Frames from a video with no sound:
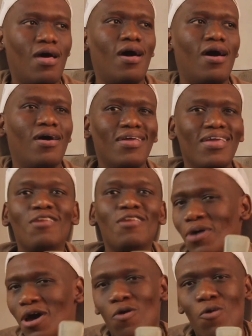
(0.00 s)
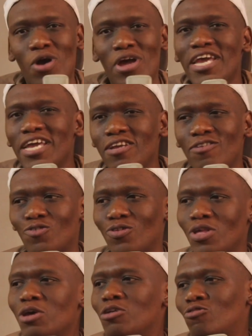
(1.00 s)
are in power, in short.